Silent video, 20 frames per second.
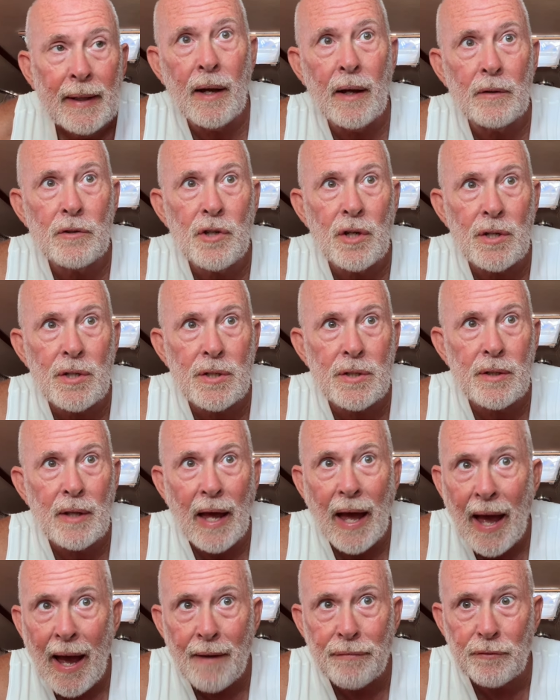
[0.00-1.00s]
Just
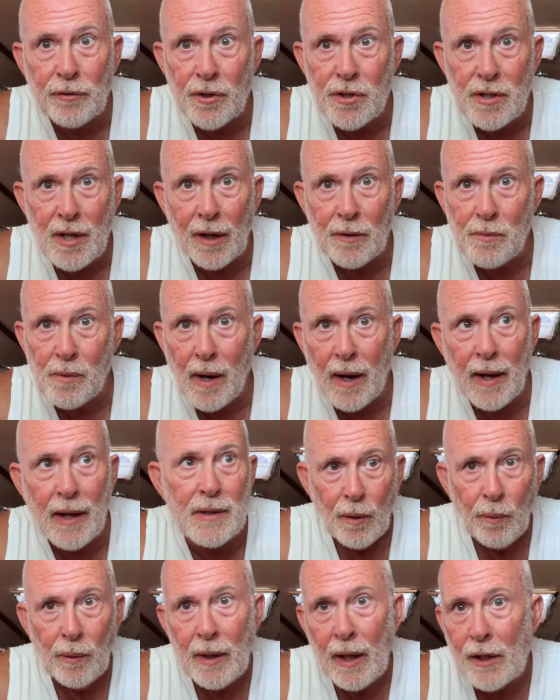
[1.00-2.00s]
after
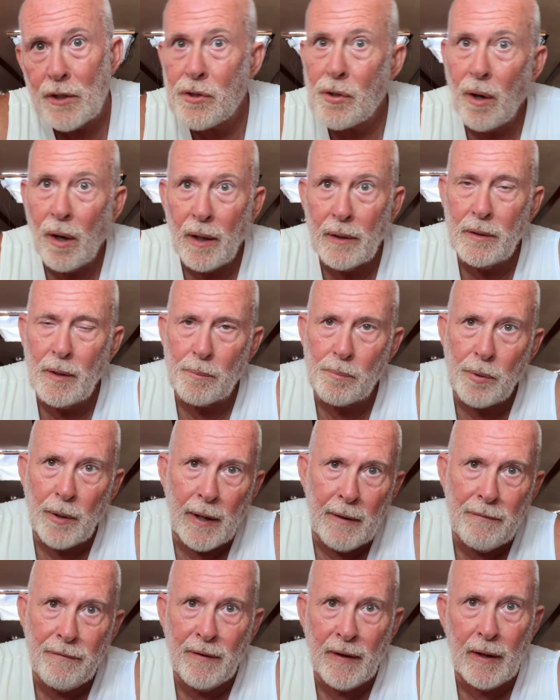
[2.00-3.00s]
sunrise, when I saw a
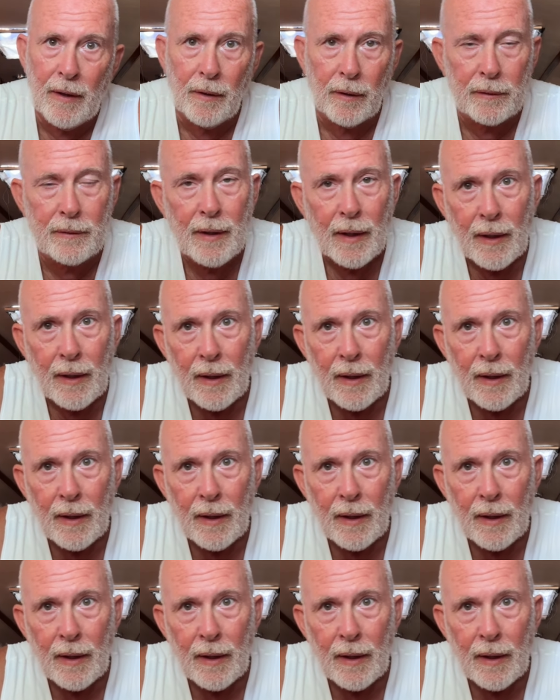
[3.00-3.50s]
debris field,